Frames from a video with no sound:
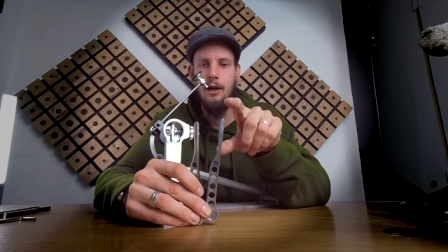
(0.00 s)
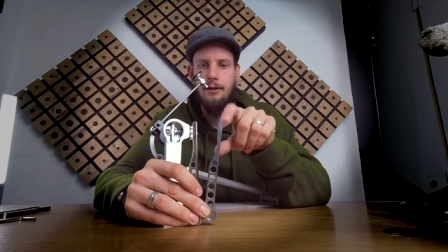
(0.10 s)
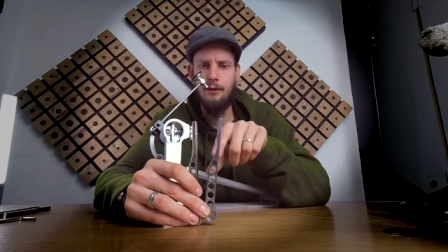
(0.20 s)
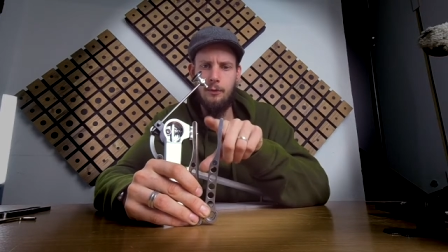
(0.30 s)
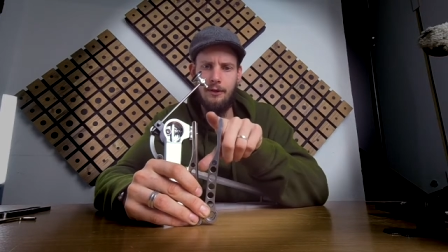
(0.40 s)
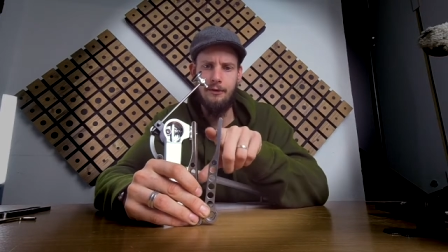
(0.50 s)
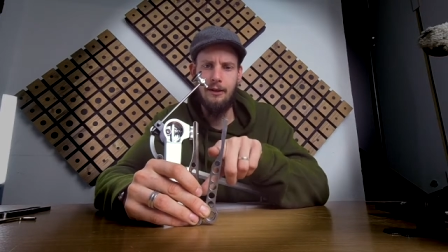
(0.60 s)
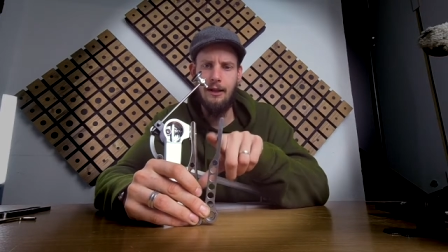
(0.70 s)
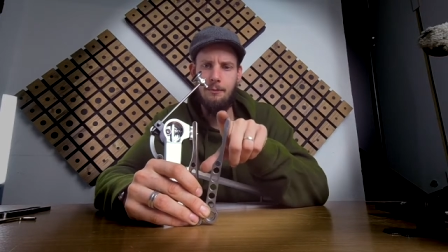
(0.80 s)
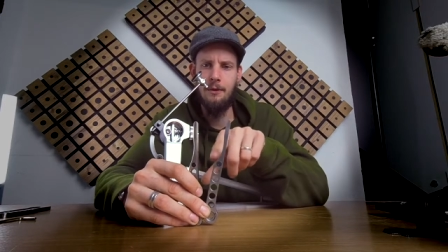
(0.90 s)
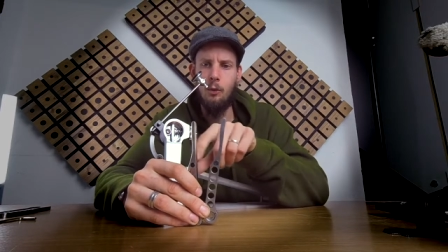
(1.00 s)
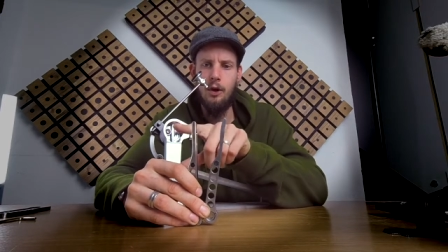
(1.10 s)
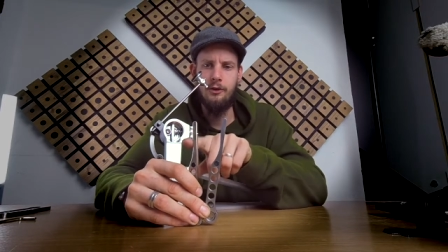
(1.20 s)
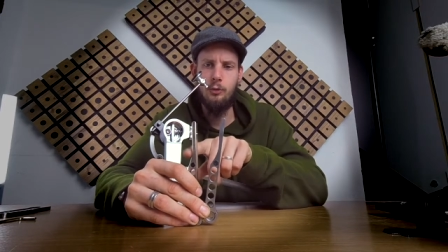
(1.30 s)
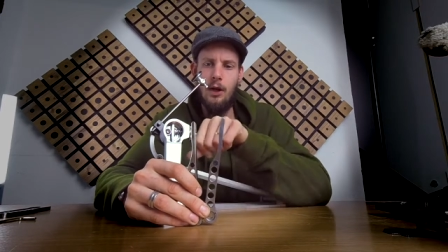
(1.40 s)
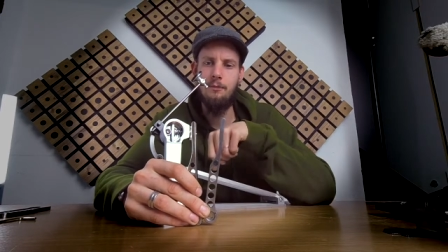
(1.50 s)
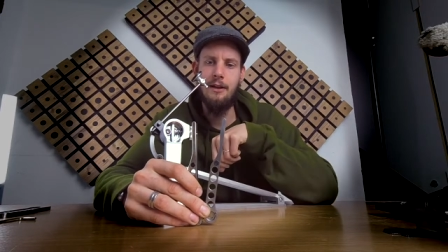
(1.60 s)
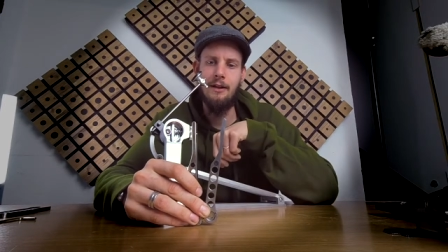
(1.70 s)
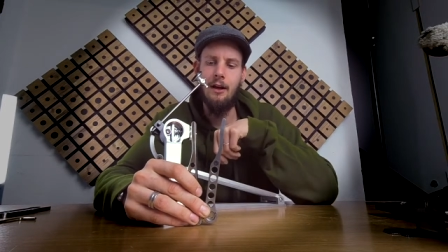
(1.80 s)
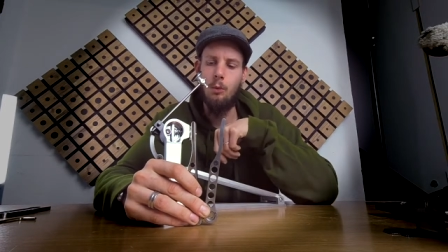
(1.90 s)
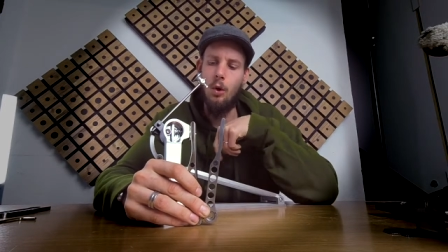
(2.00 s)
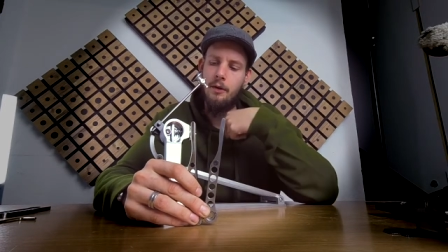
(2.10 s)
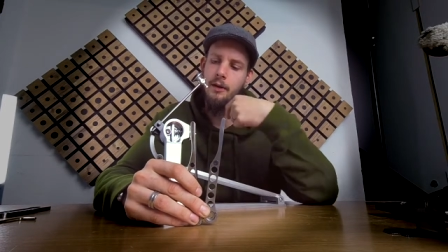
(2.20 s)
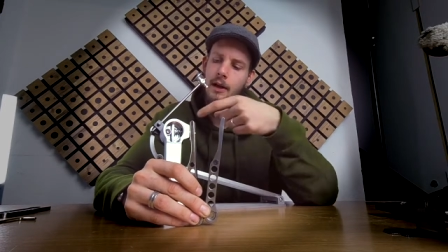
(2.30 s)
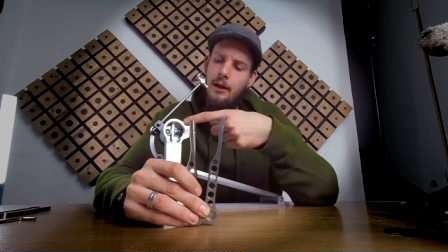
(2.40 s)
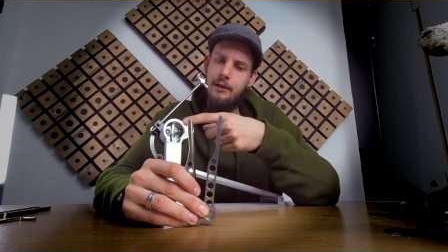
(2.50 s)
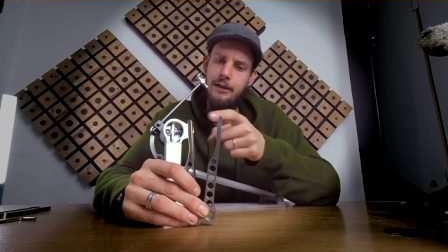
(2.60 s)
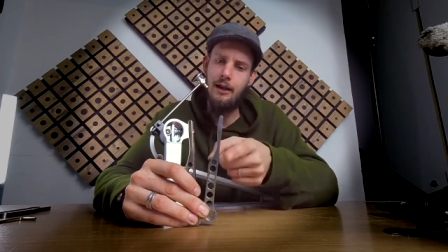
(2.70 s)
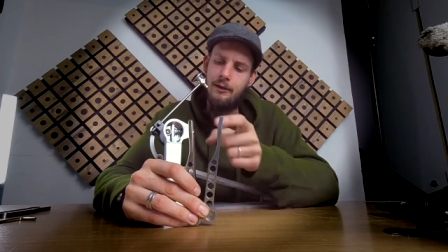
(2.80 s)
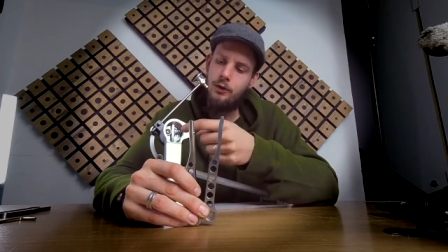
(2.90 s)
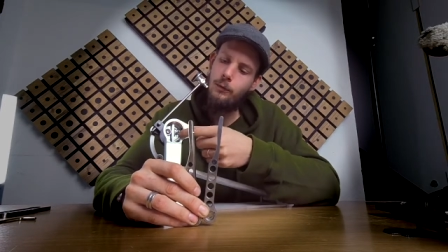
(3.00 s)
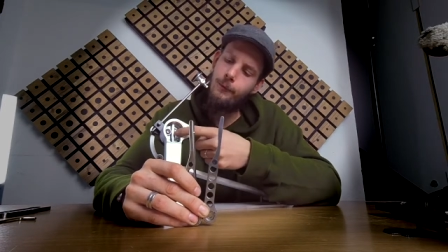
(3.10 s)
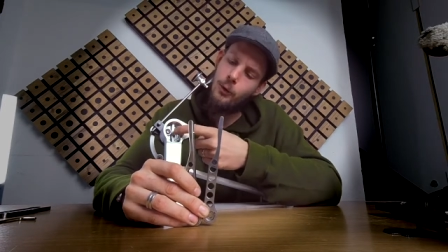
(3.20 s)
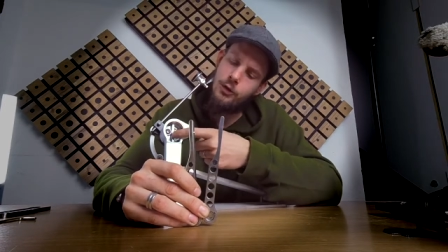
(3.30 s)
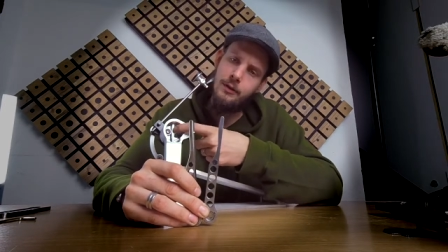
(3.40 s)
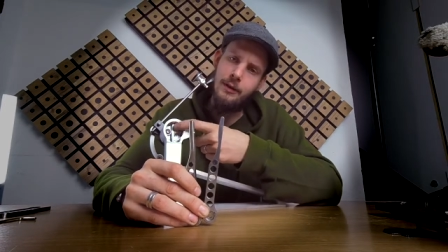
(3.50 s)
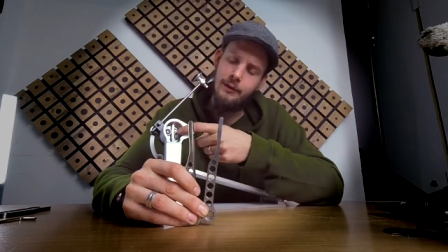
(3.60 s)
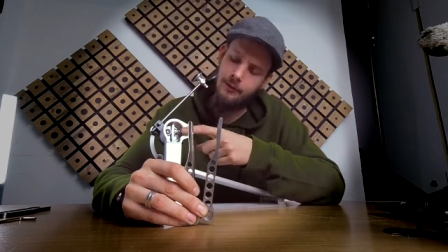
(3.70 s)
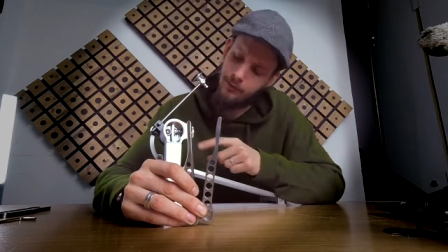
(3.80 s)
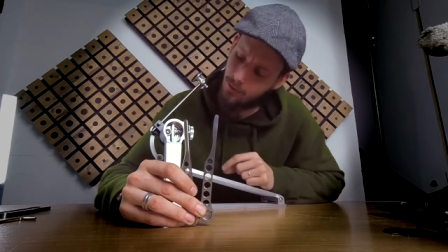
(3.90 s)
This one is a little bit more extreme than the R1. The R2 version is, I